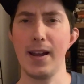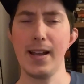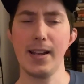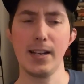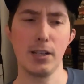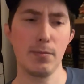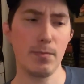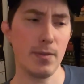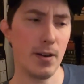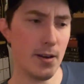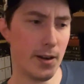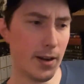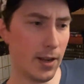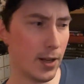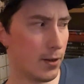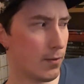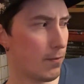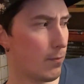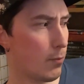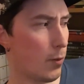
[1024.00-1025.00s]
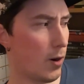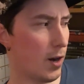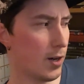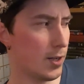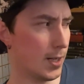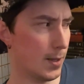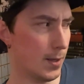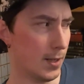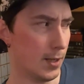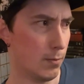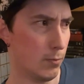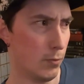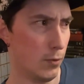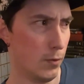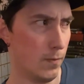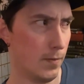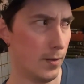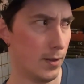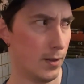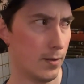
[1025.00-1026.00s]
experience watching this
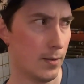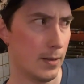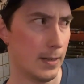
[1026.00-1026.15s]
movie,